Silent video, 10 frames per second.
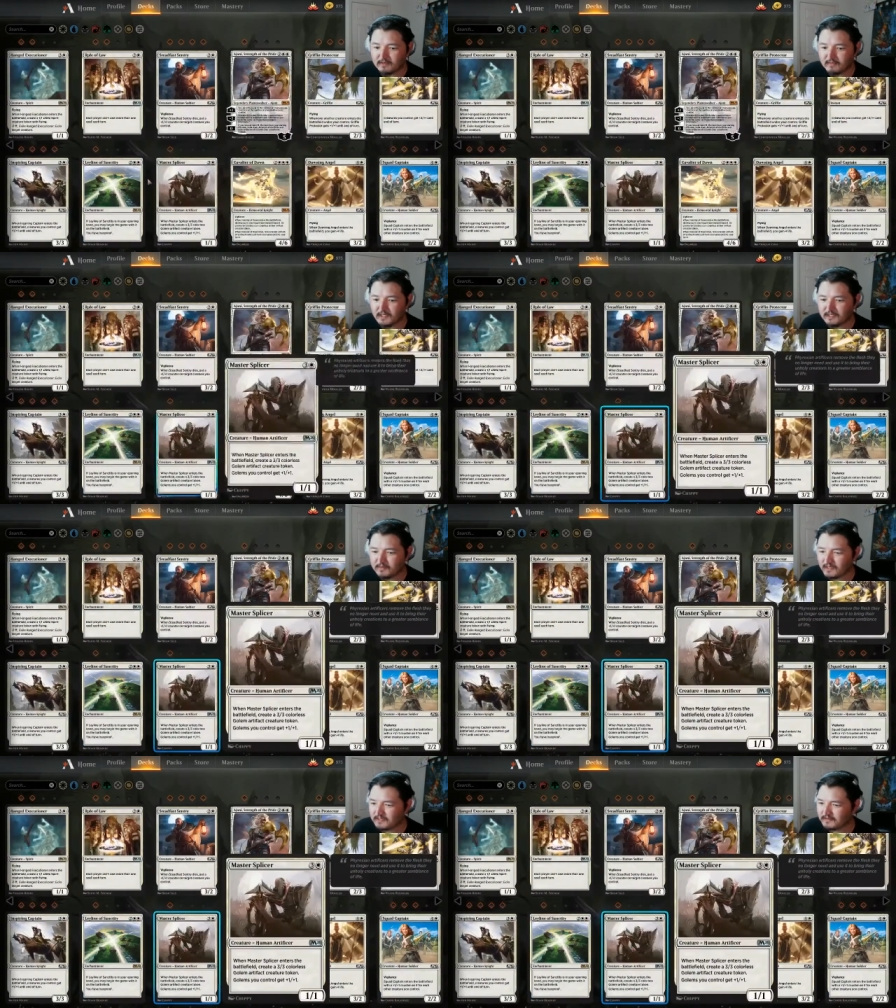Blade
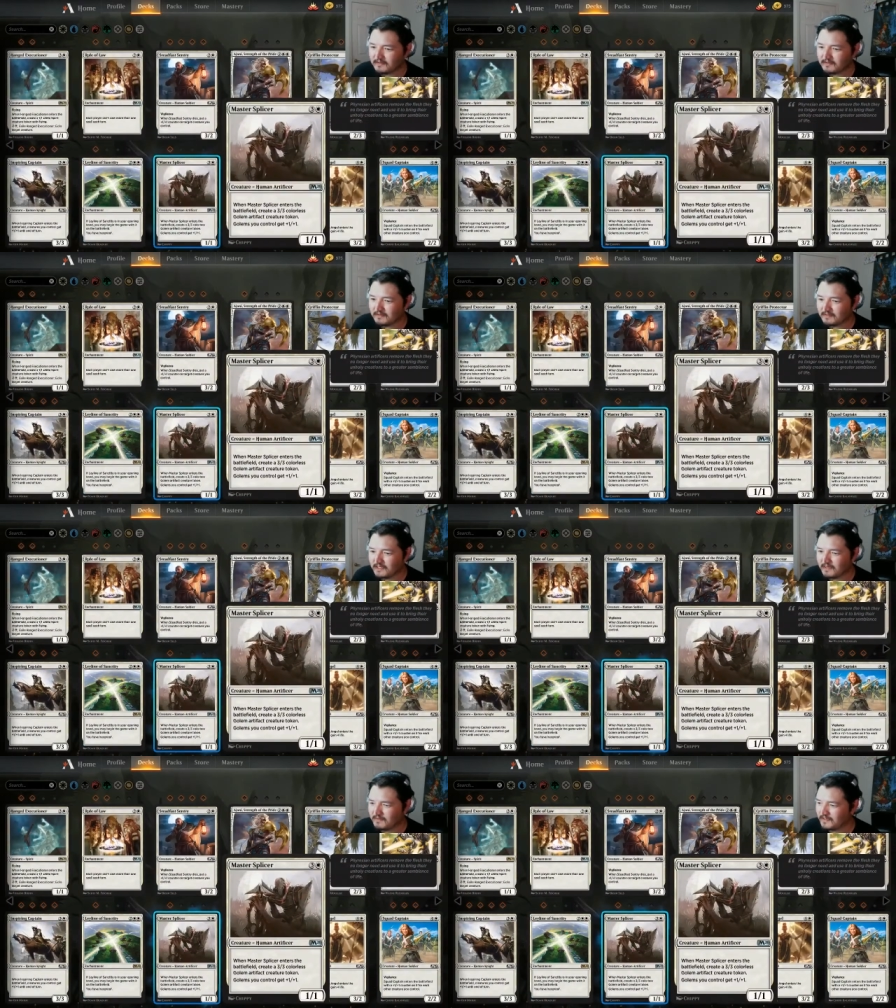Splicer is the
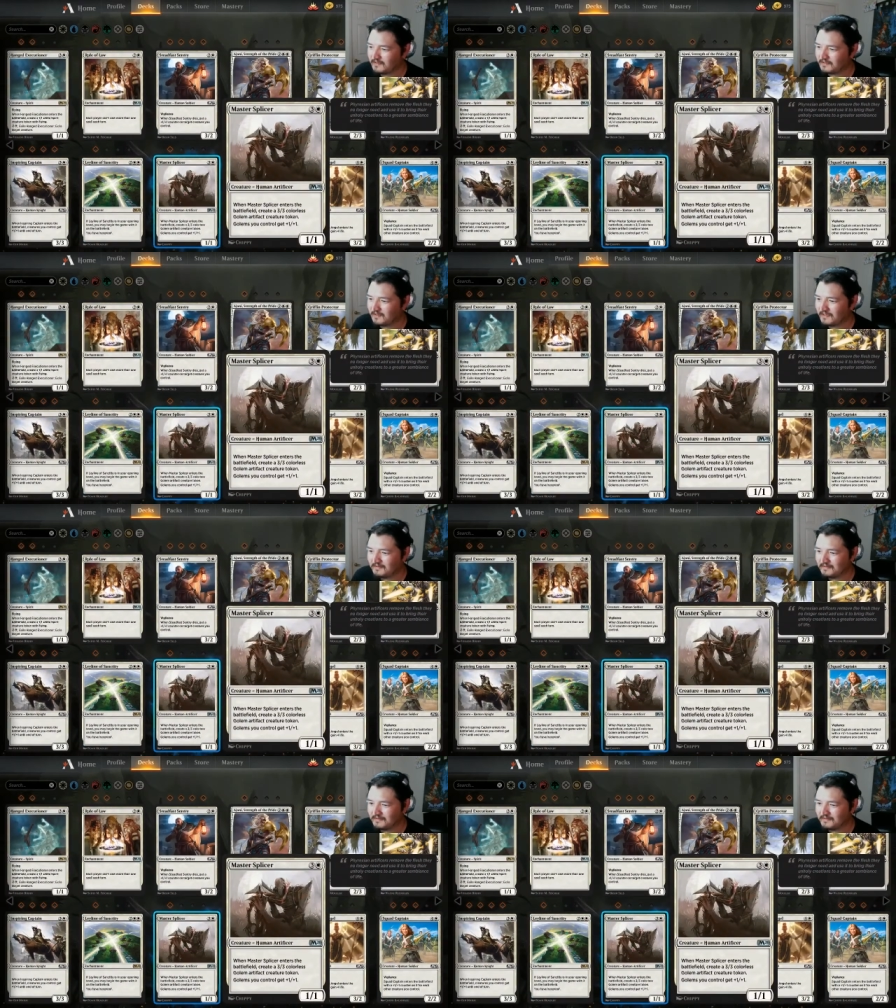same thing, is it not?